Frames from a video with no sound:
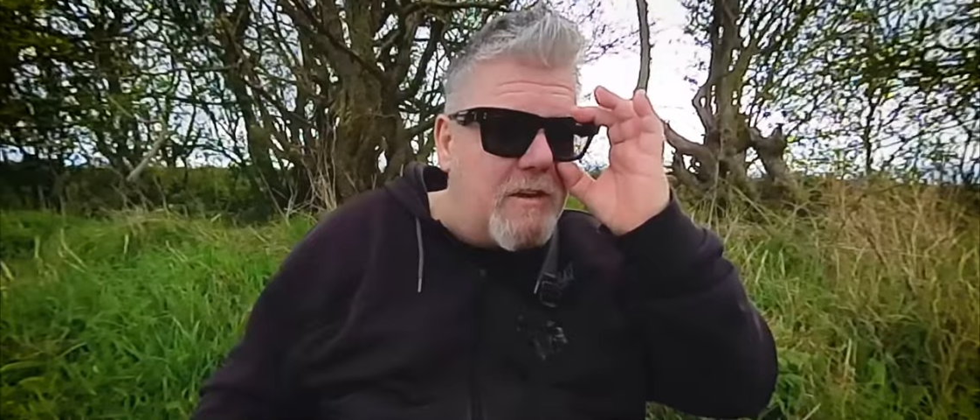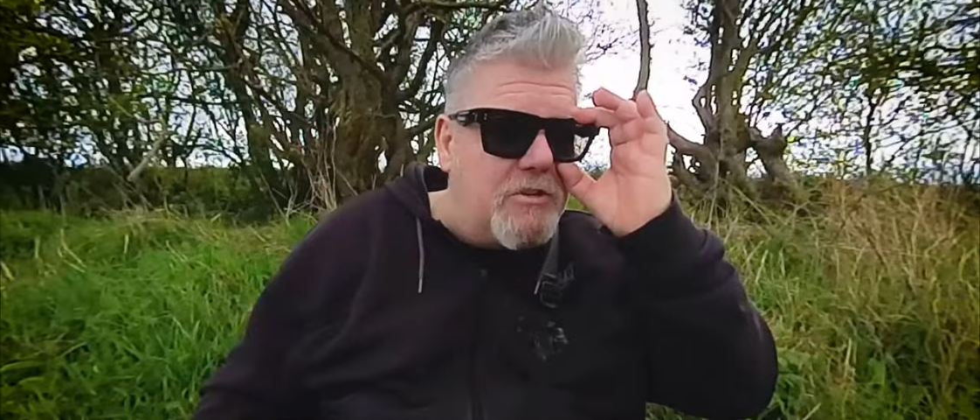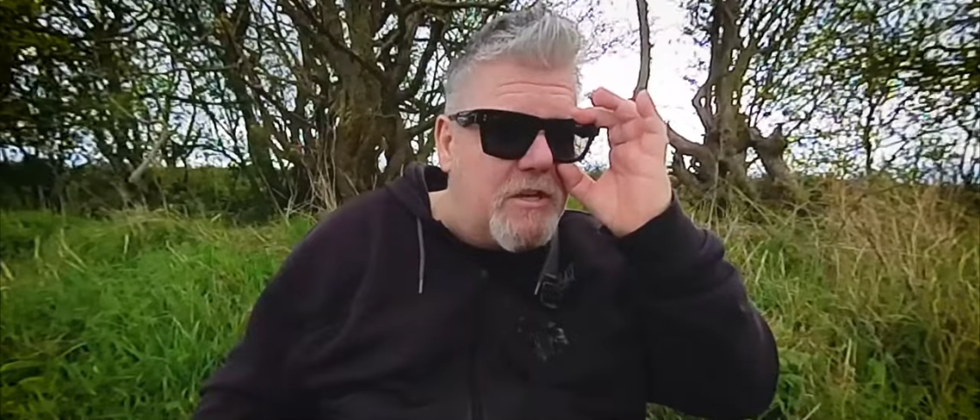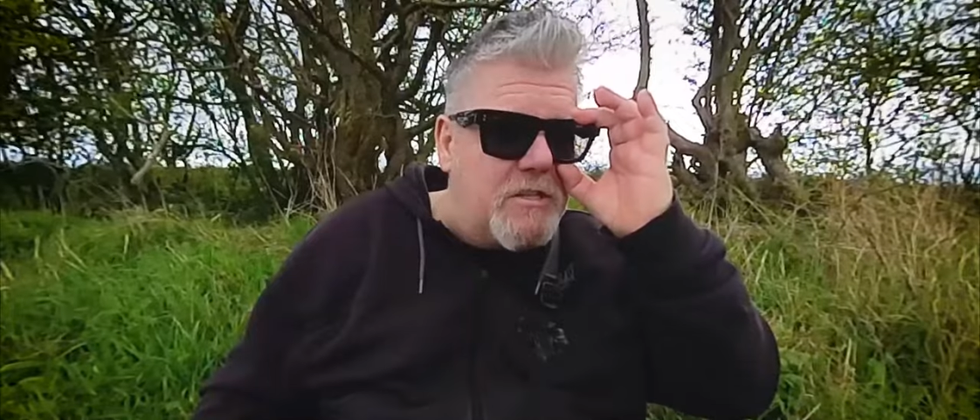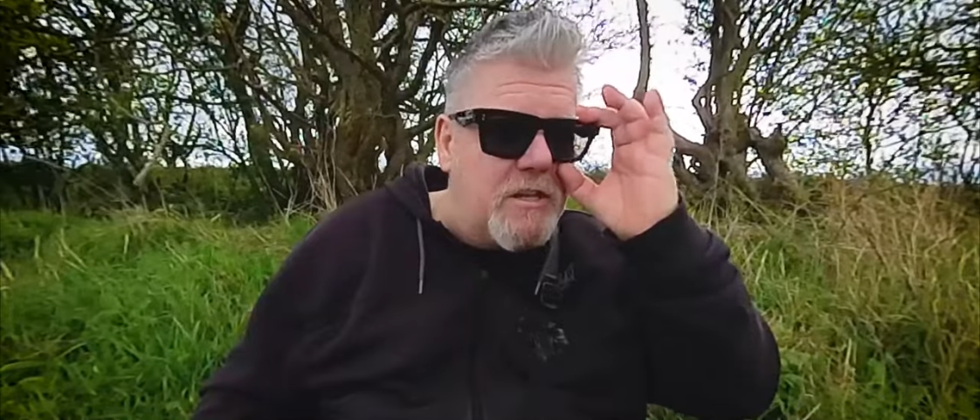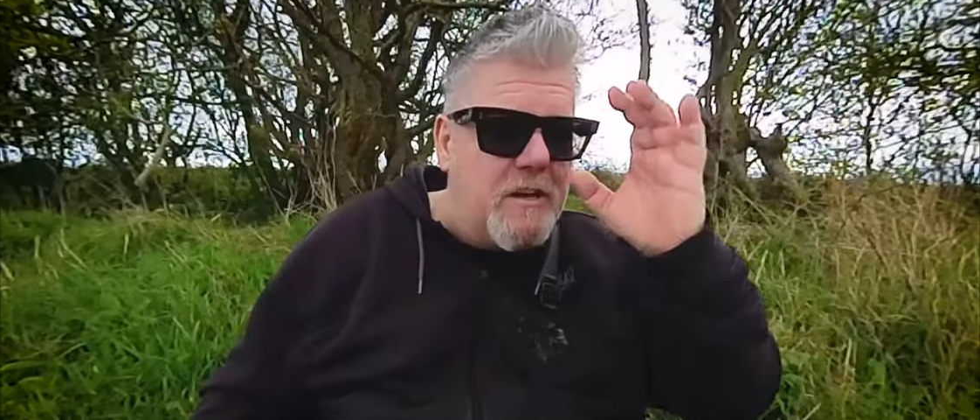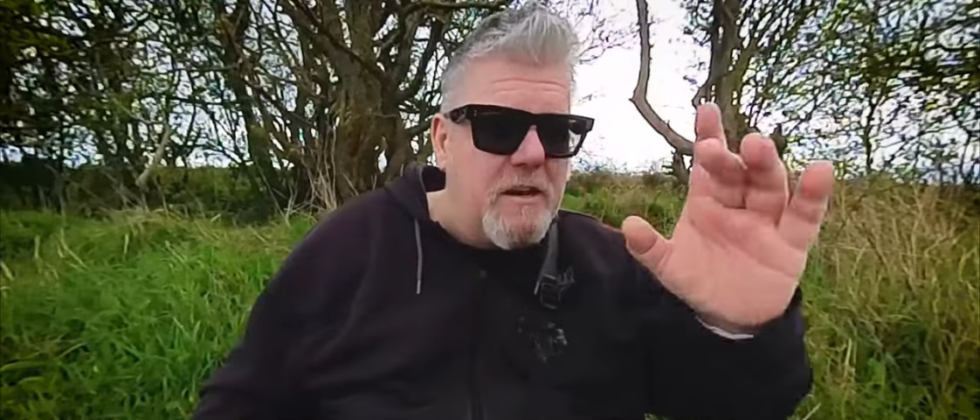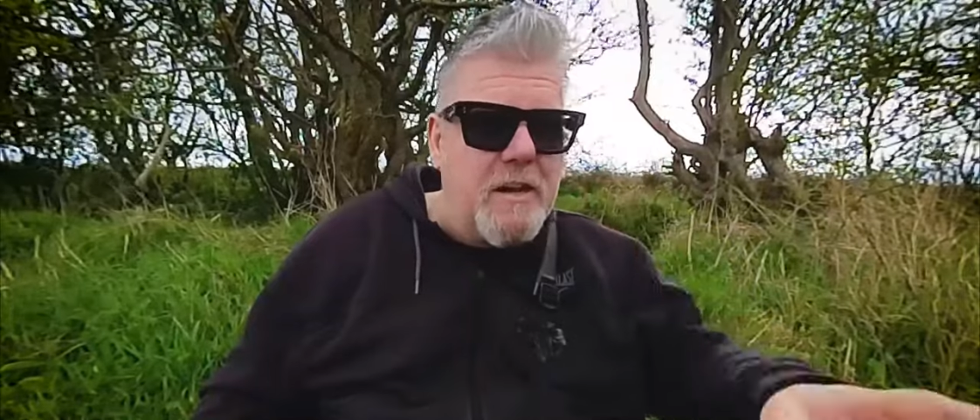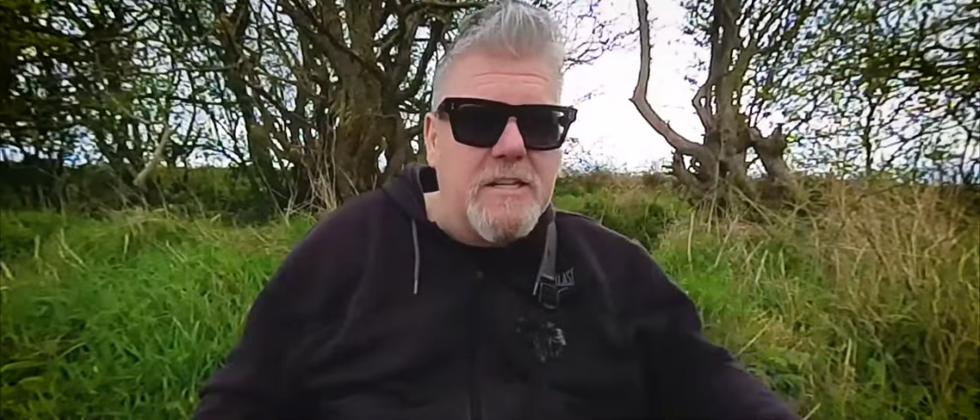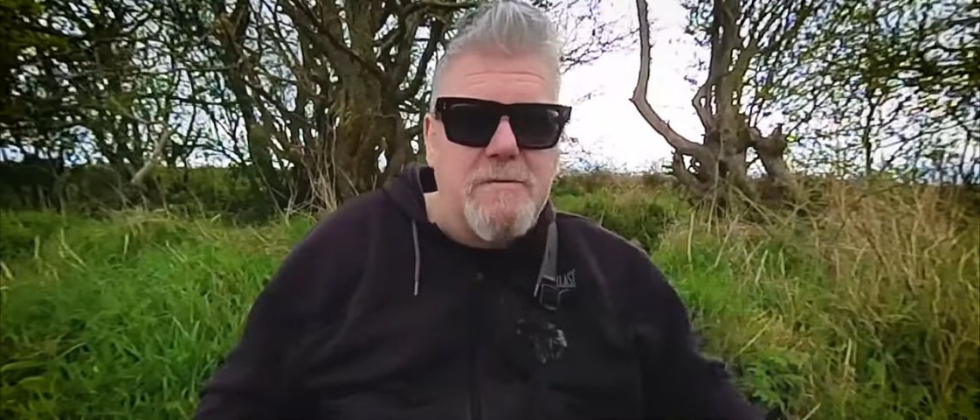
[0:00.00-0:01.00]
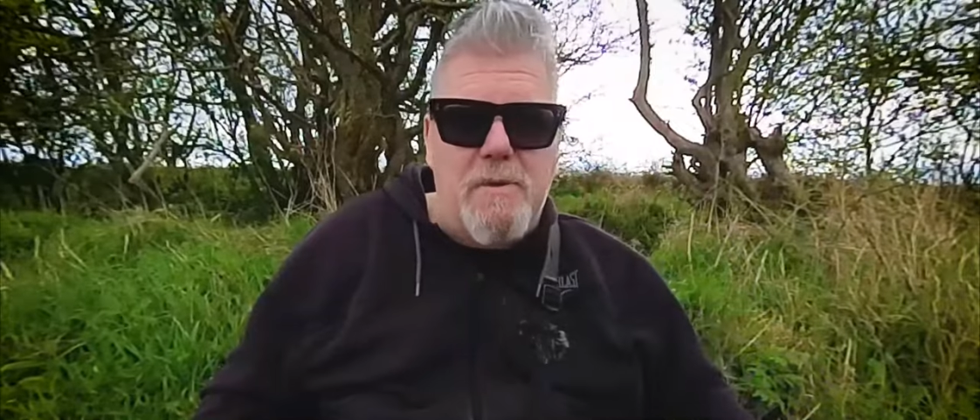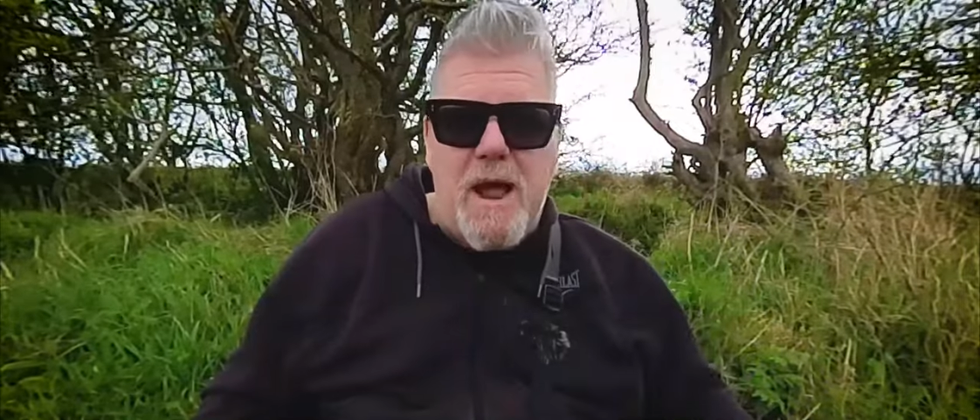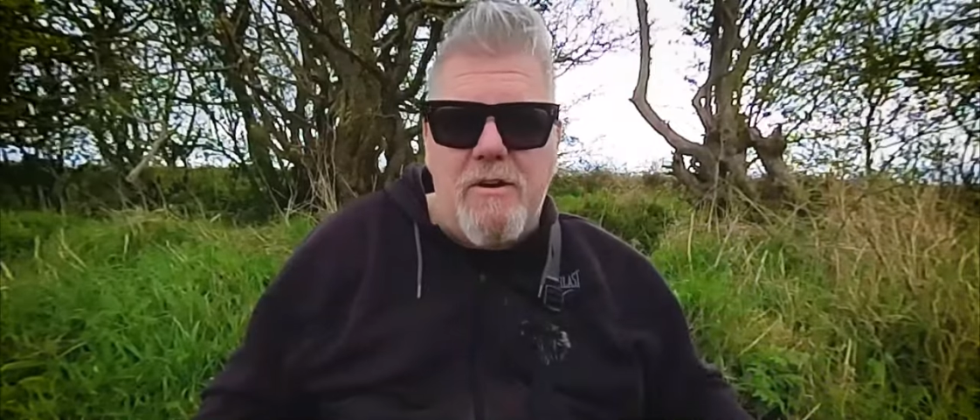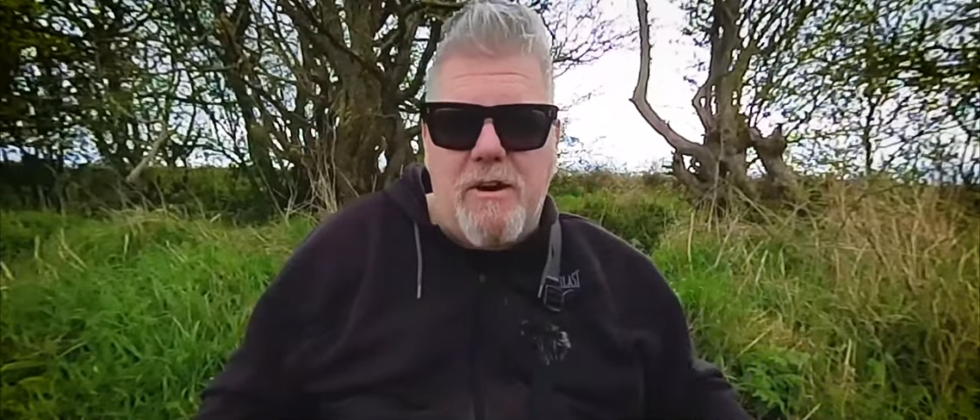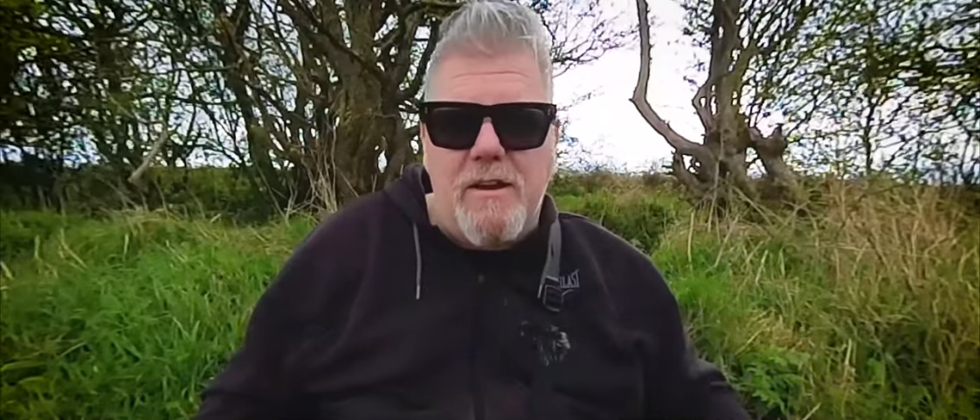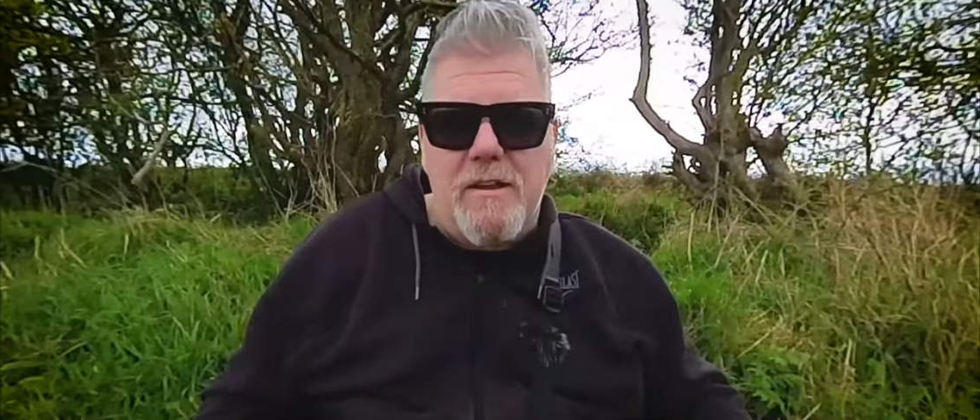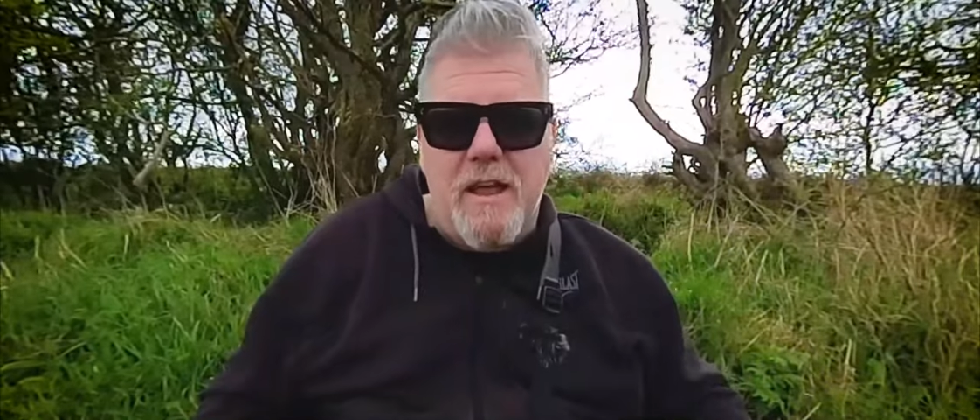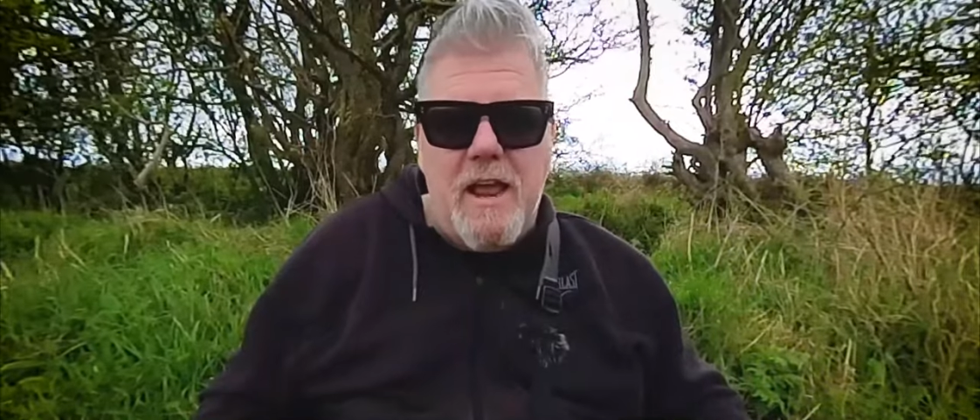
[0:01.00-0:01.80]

interesting and inspiring.